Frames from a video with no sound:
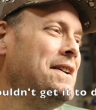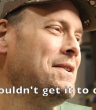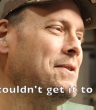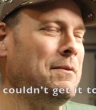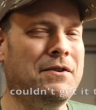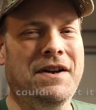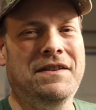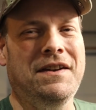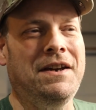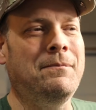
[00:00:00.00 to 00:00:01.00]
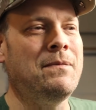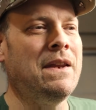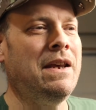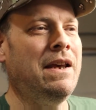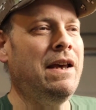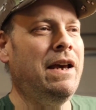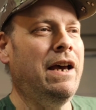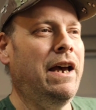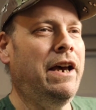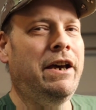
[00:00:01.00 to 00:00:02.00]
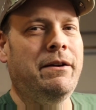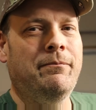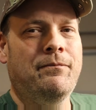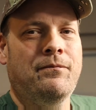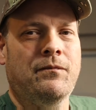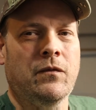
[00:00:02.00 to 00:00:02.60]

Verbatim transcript: That's what I'm trying to say. Um,